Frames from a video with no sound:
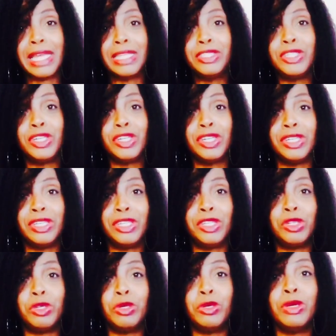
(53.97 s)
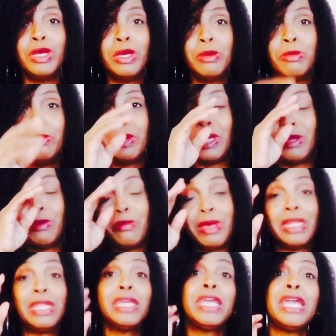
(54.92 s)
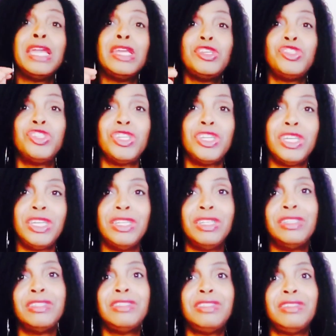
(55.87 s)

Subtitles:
I took a little bit of medication